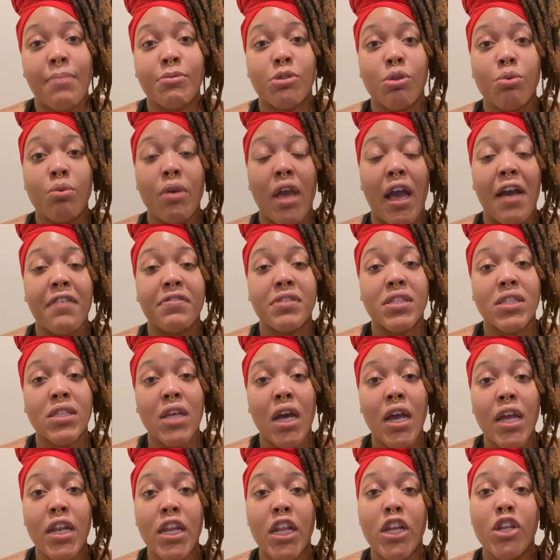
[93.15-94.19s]
So you have
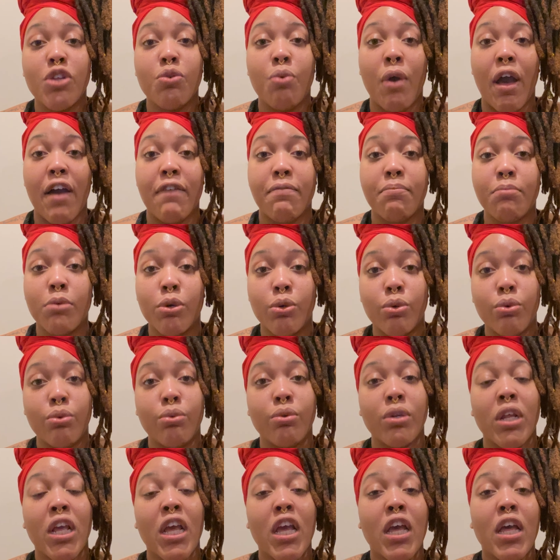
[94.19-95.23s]
sun and you have
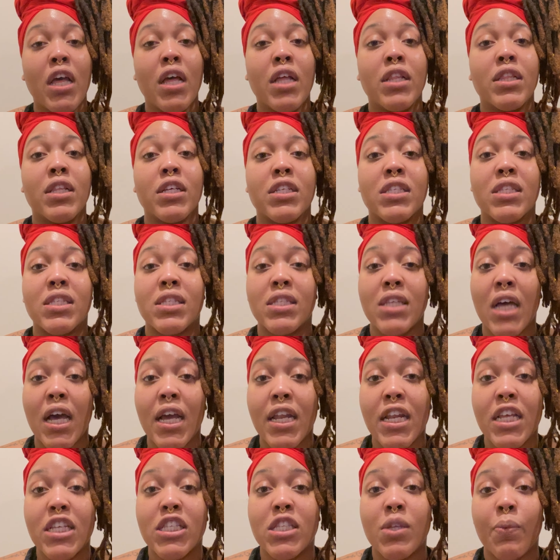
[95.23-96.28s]
moon. The
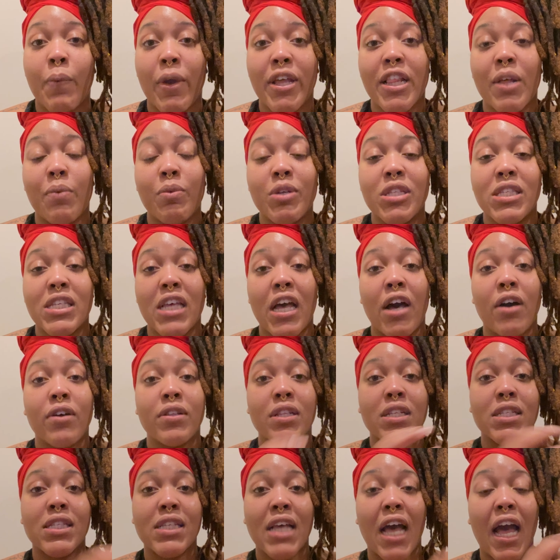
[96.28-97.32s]
sun is the way that we tell
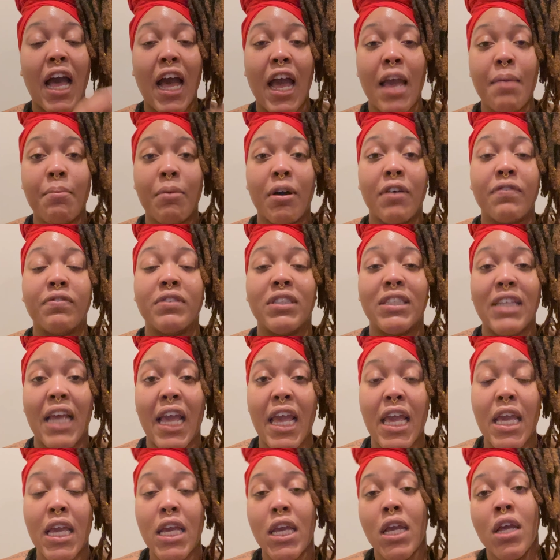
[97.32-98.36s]
the time of
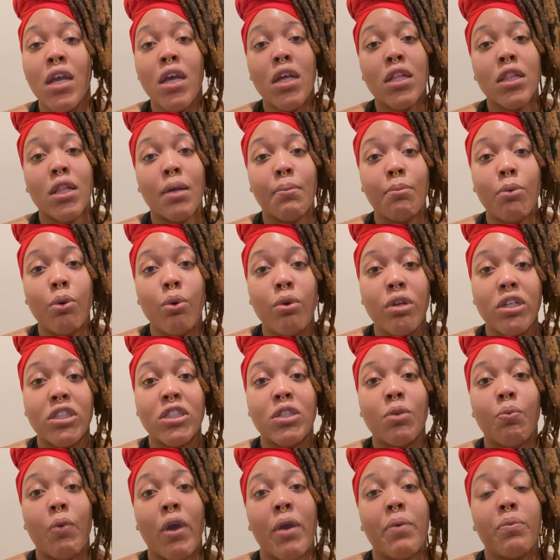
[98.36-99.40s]
day. The moon is
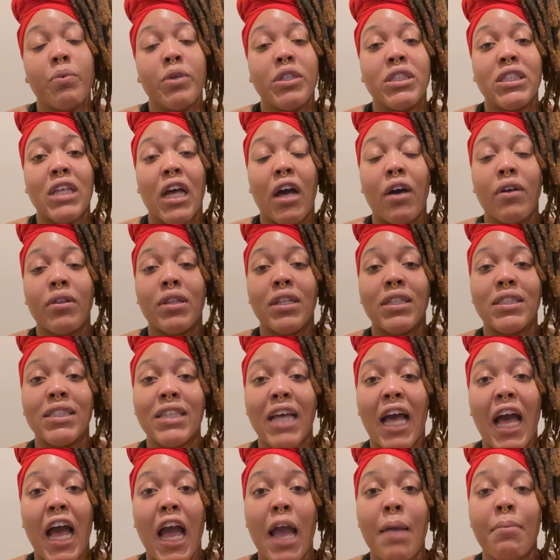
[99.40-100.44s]
the way we tell the
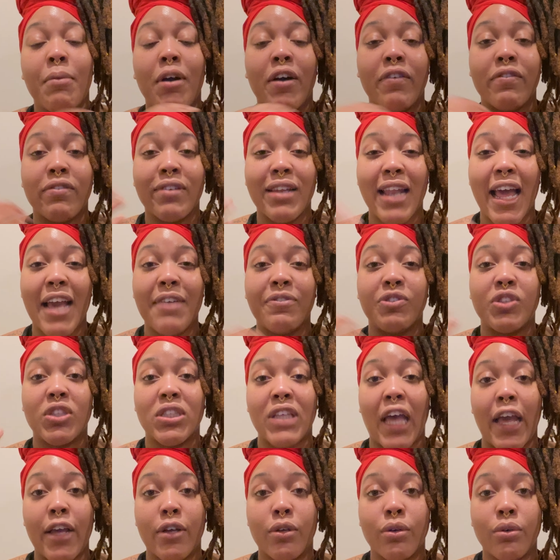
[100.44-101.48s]
time of life
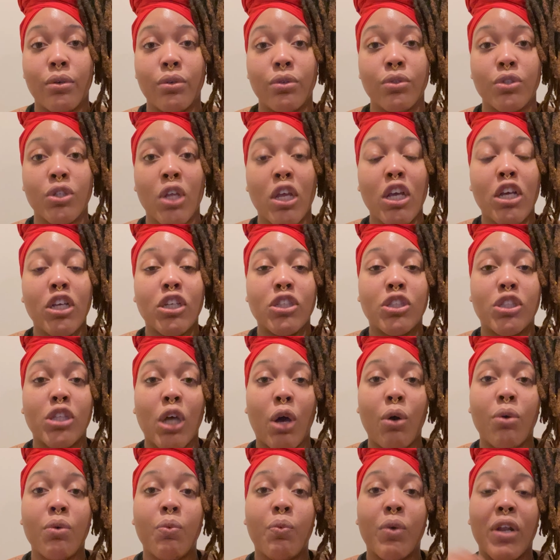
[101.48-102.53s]
cycles.
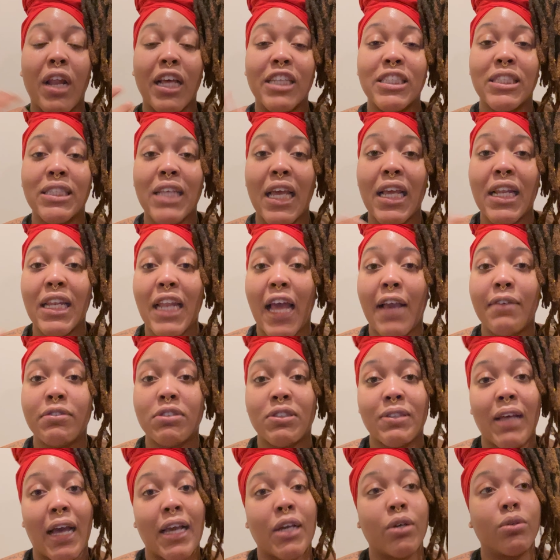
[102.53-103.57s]
So when I say life
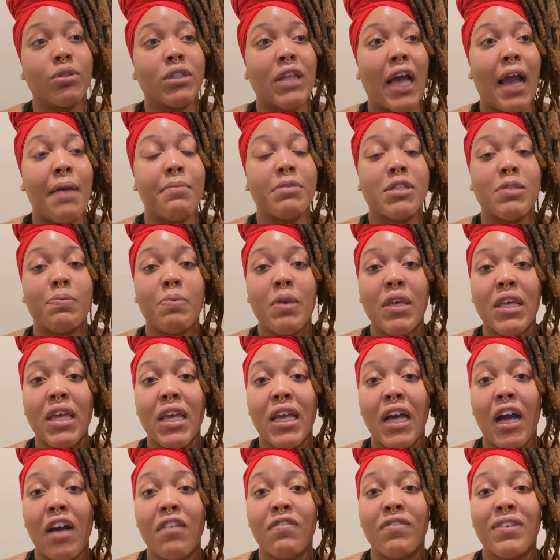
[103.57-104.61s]
cycles, I'm speaking
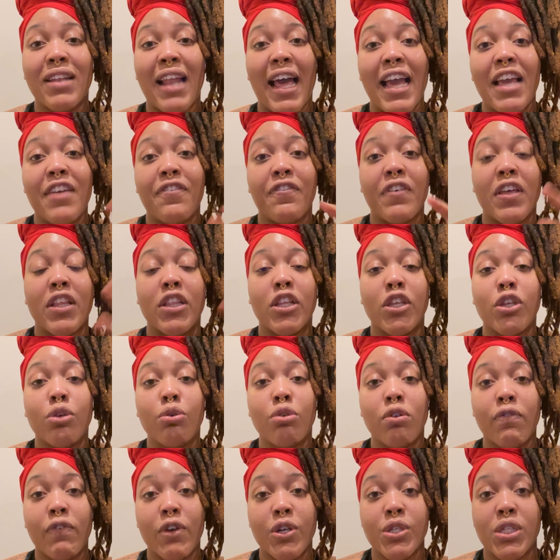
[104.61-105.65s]
of life in the
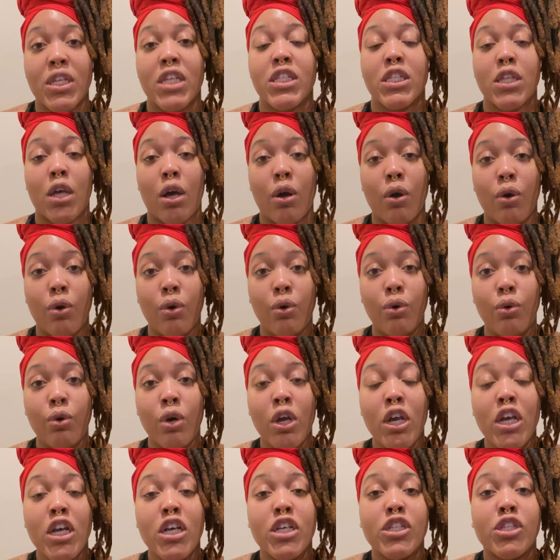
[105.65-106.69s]
universe as a whole.
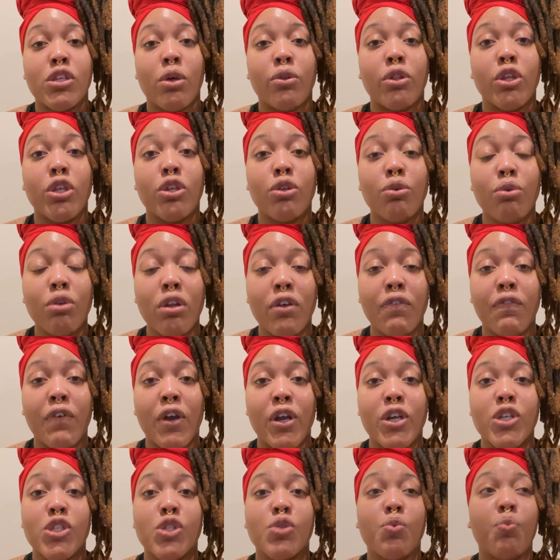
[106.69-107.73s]
So the
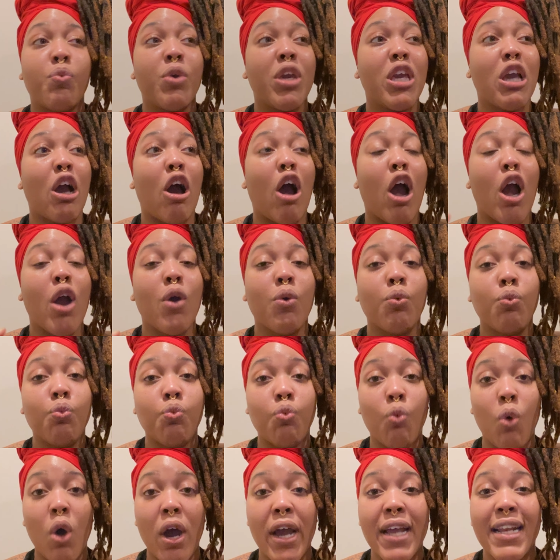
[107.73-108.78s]
universe we are
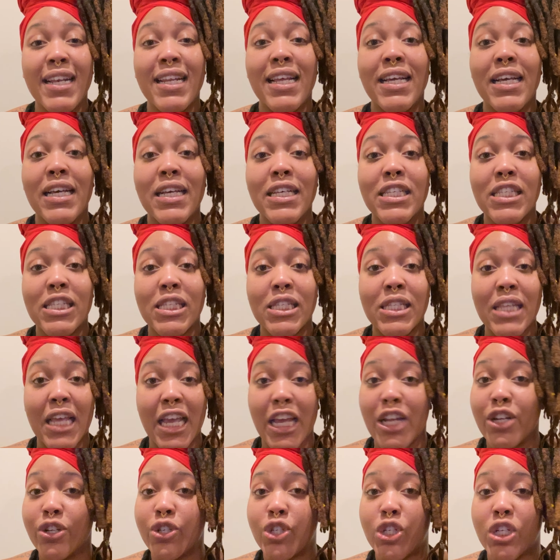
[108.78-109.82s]
one
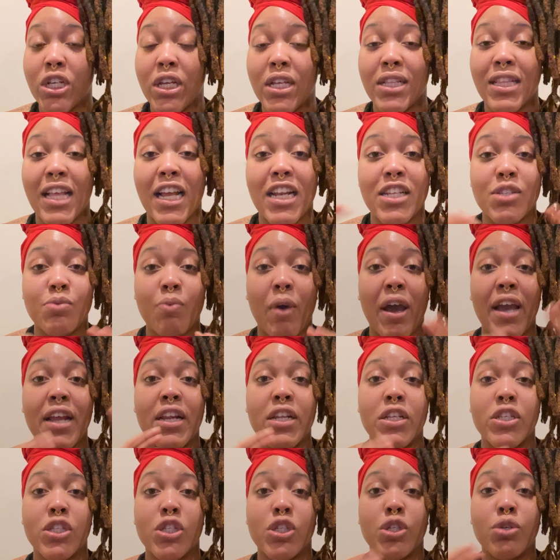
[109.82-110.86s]
energy. That is why it
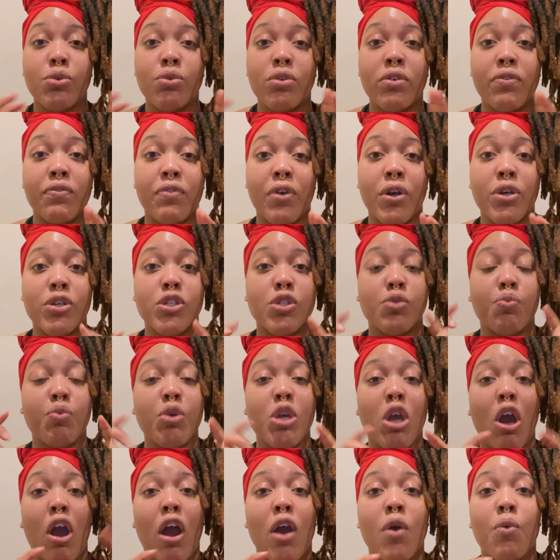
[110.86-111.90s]
is universe. We
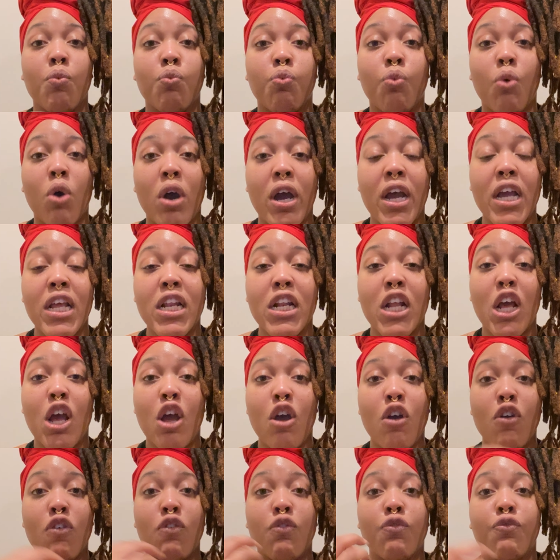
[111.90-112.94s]
are one
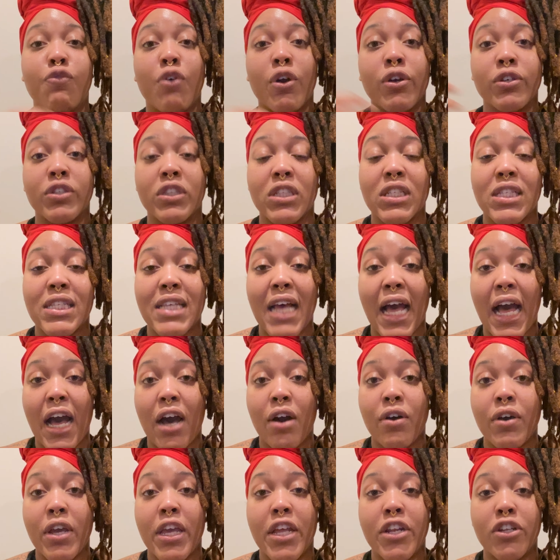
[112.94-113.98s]

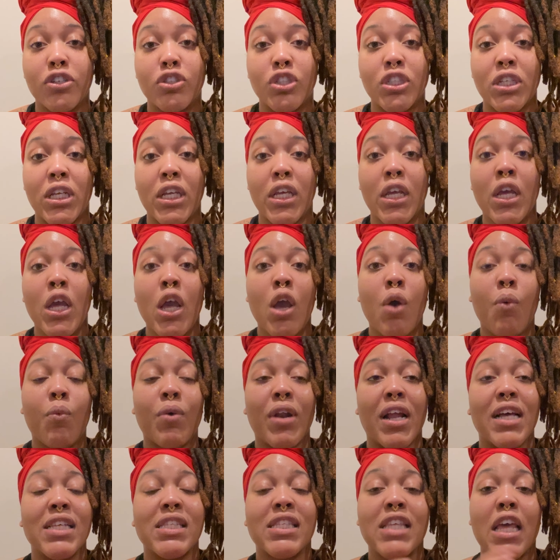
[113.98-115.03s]
versatile energy. When
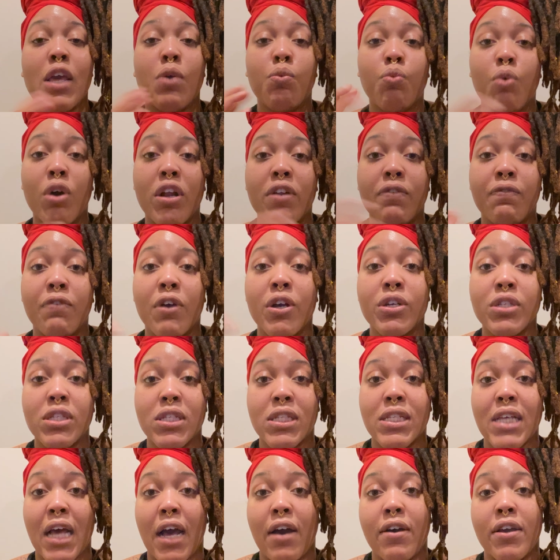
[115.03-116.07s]
I say one
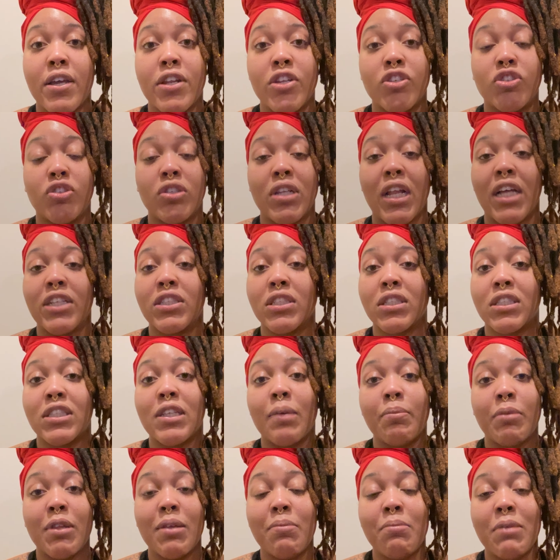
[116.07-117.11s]
versatile energy, that just
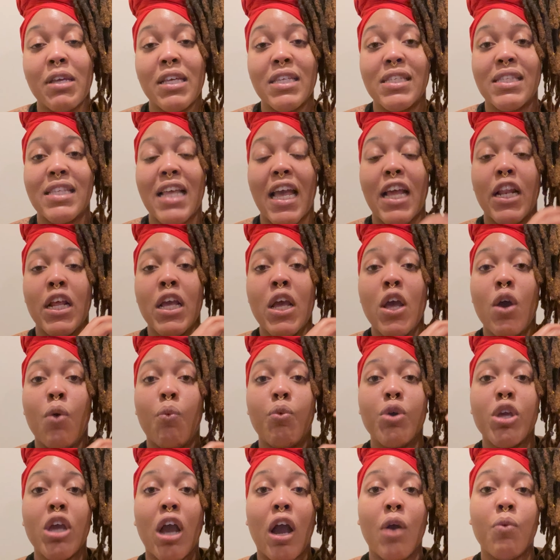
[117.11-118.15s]
simply means that
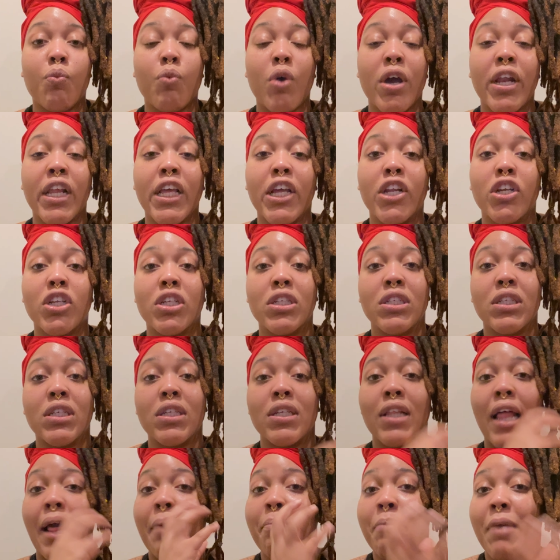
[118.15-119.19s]
we are one energy
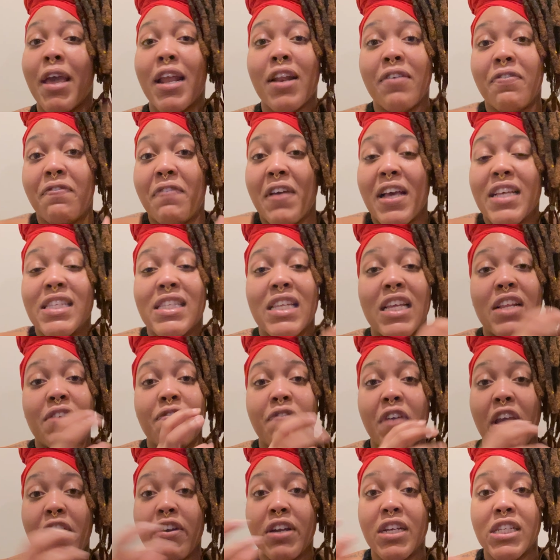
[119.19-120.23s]
that manifests in
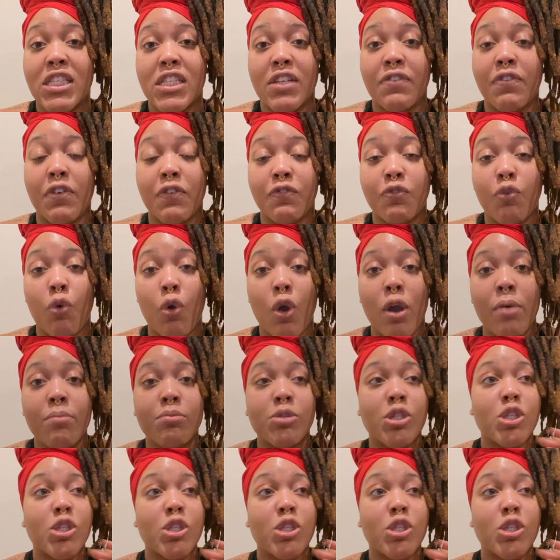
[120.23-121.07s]
various different forms.